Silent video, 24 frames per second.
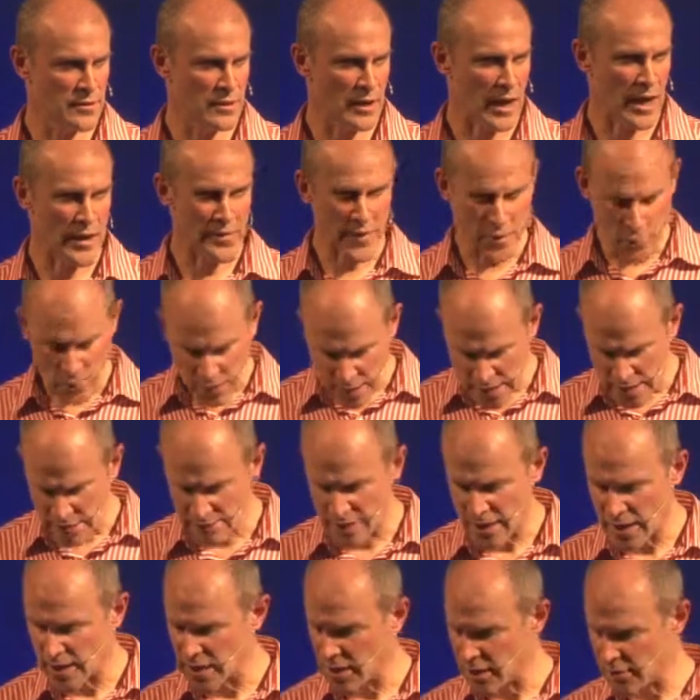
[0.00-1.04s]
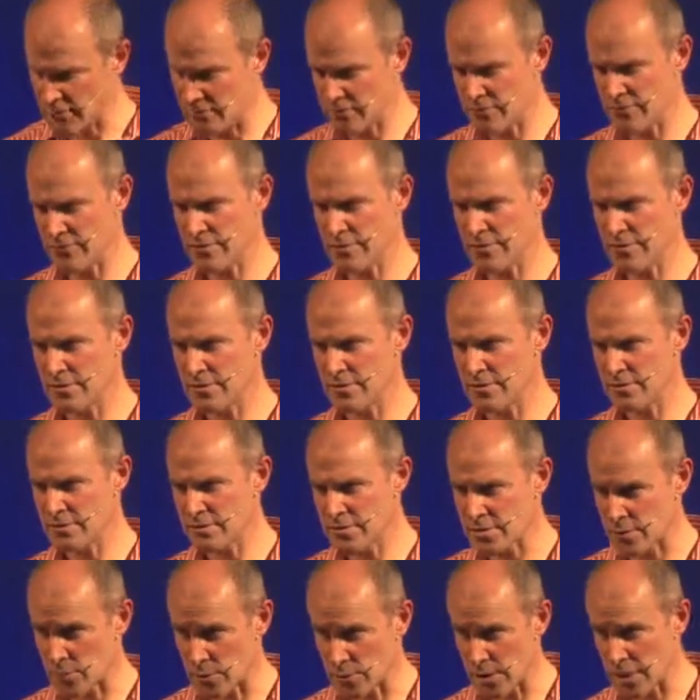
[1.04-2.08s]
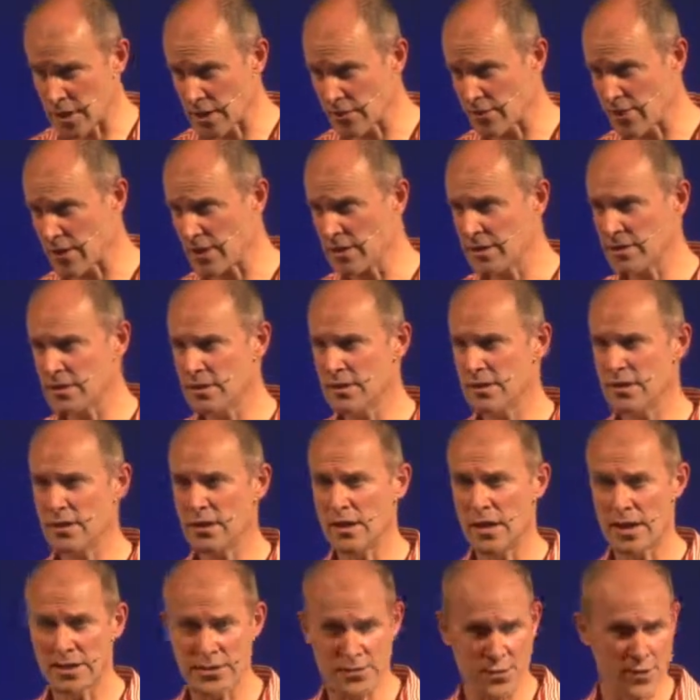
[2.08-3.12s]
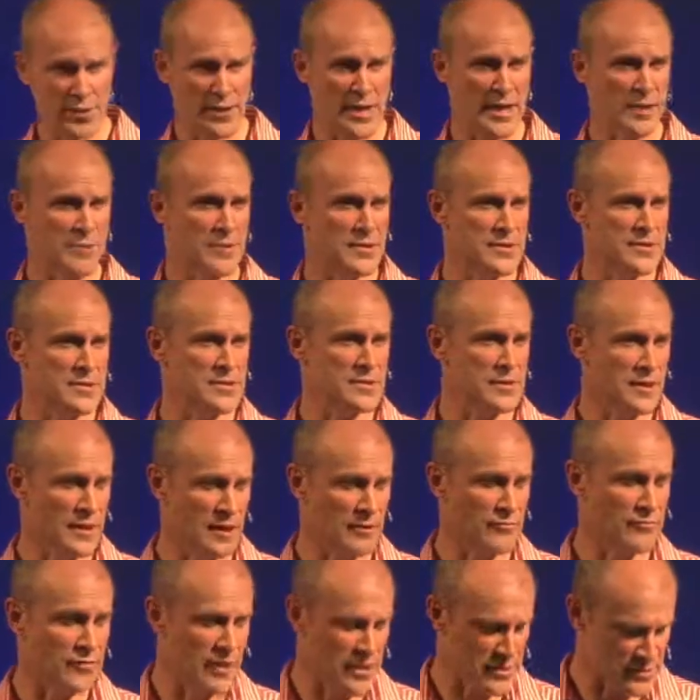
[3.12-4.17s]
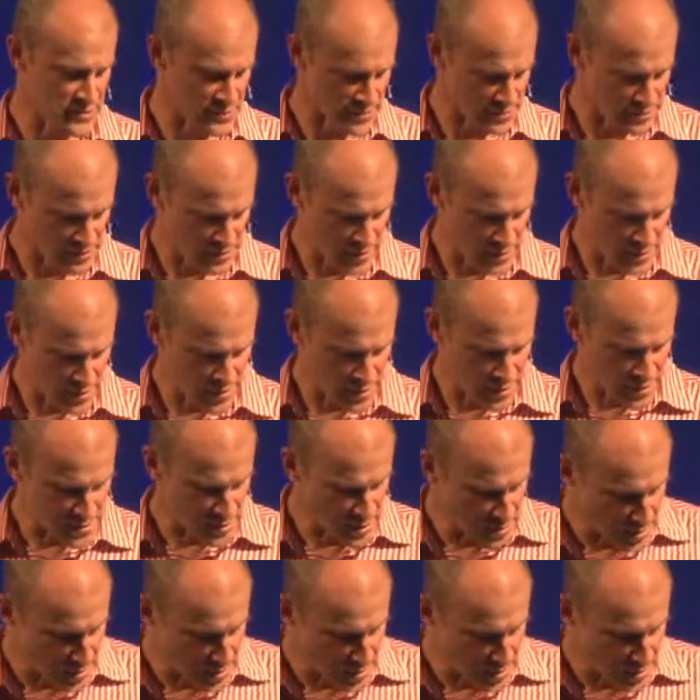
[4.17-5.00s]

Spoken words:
and then we give that love to one another and to our neighbours and our friends. So